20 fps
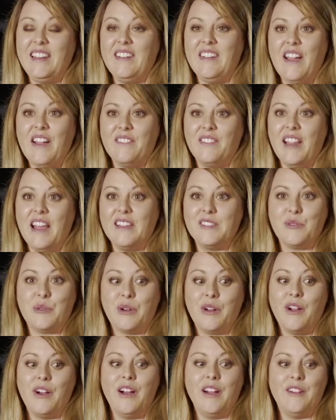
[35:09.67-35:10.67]
you have less
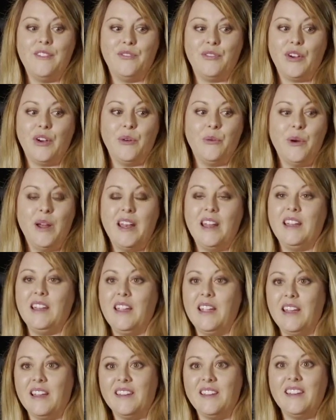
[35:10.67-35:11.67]
regard for what
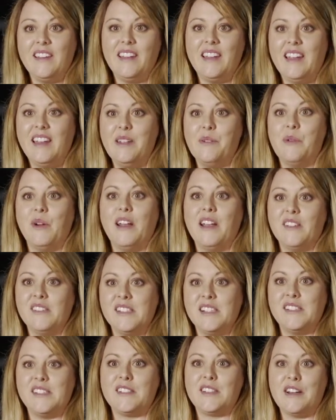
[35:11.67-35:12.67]
anyone
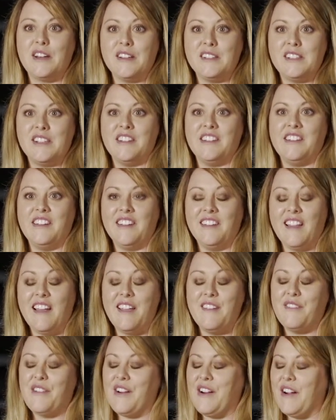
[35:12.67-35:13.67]
else's thoughts on your
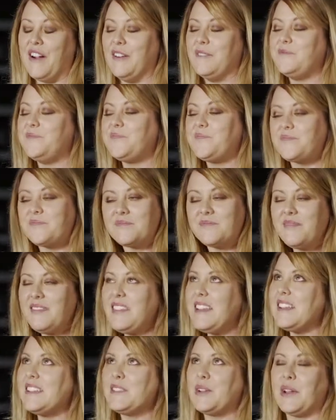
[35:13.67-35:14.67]
life are.
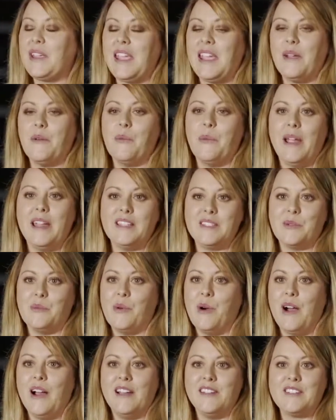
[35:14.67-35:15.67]
So I can't wait to
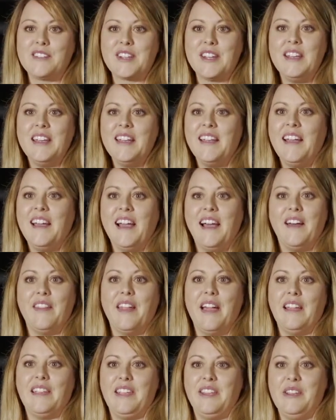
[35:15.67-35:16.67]
watch how
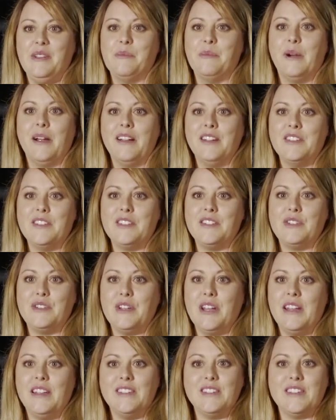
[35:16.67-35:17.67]
that humor just
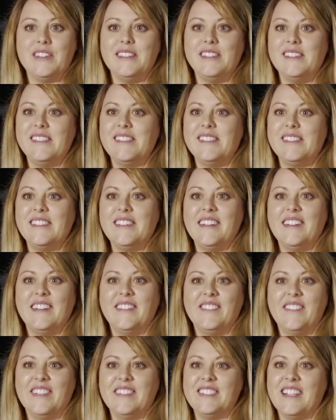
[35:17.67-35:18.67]
changes
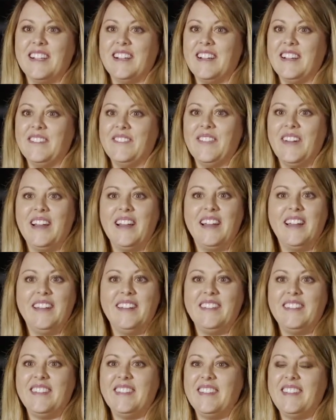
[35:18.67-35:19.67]
over time.
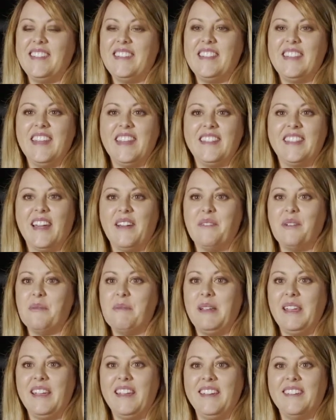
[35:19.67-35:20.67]
I think that will
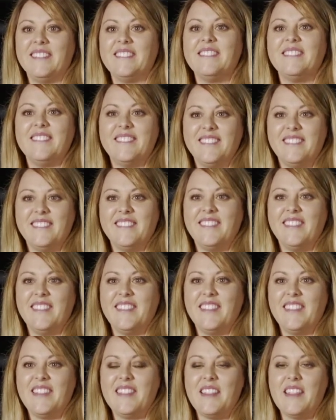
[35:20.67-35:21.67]
be
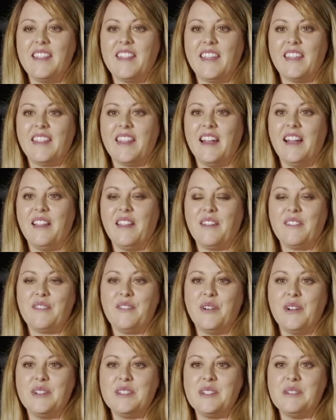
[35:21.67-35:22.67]
the thing that I look
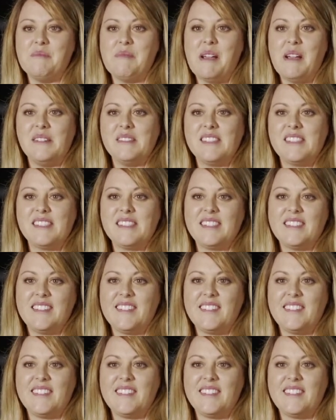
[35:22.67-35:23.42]
forward to most.